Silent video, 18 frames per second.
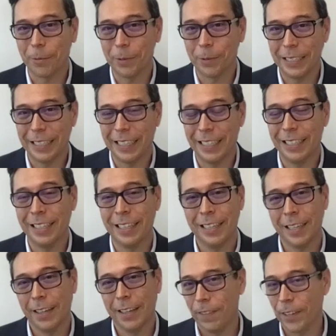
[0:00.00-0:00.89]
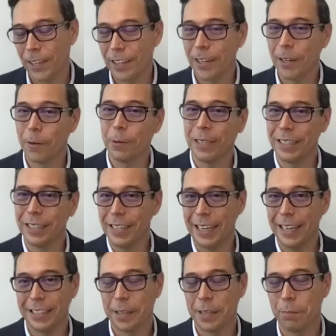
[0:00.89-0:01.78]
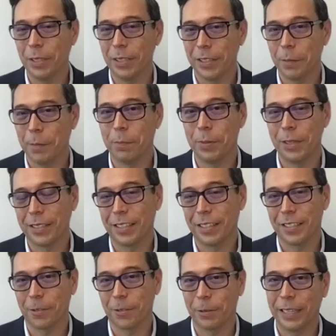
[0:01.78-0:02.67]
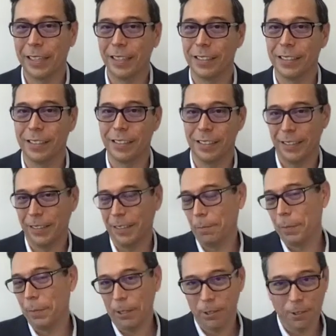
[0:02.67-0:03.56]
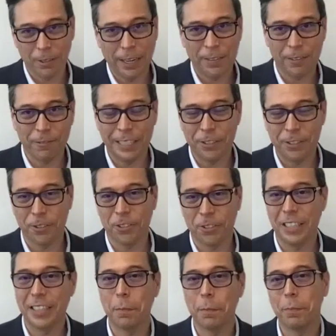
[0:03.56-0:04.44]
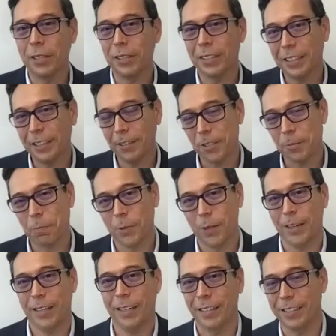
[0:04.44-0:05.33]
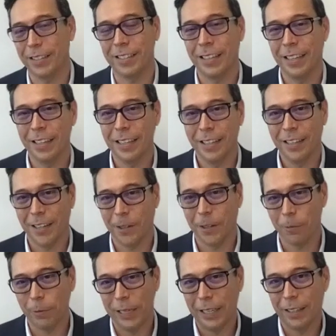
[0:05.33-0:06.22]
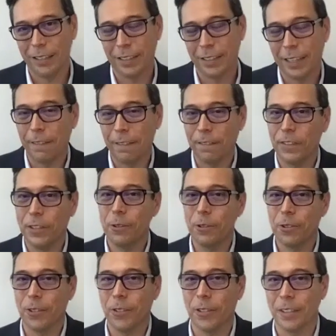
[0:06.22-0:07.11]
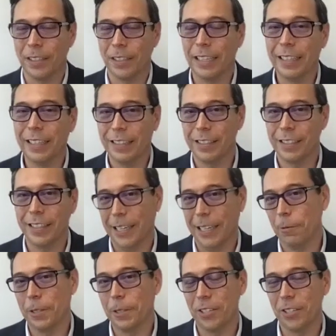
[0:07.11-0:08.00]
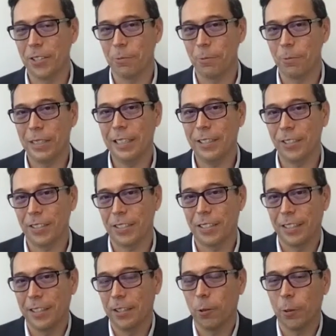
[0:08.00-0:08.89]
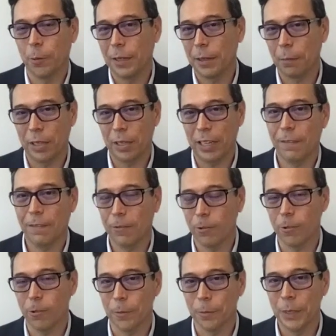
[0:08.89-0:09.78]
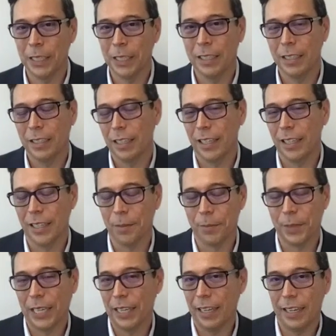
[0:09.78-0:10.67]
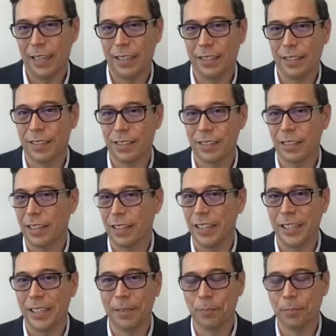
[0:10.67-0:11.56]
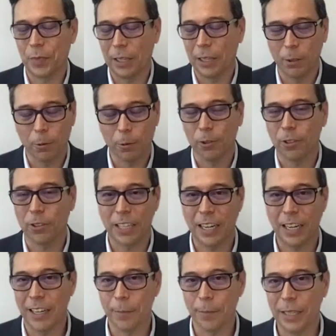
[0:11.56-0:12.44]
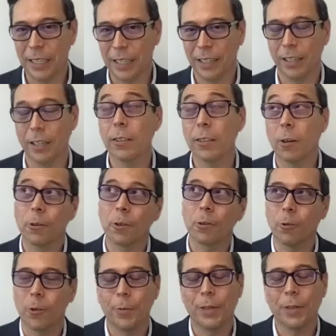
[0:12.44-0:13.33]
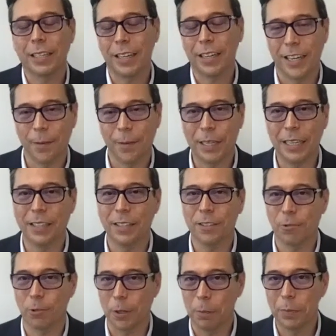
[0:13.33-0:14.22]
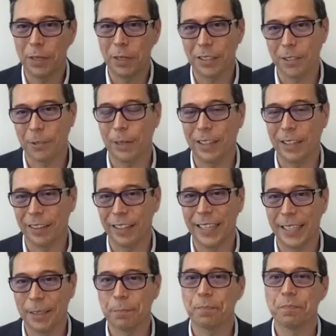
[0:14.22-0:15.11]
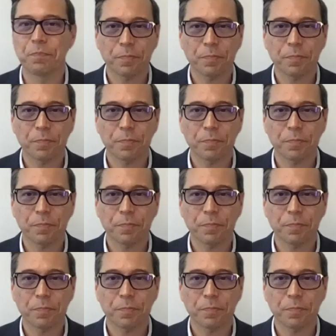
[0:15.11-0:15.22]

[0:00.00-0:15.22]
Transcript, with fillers: that we need, figure out what it takes to build a business around microgravity research, and then building those markets around that future end state, which is really just an orbiting platform um, that has um, a low Earth economy, low Earth orbit economy sort of built around that.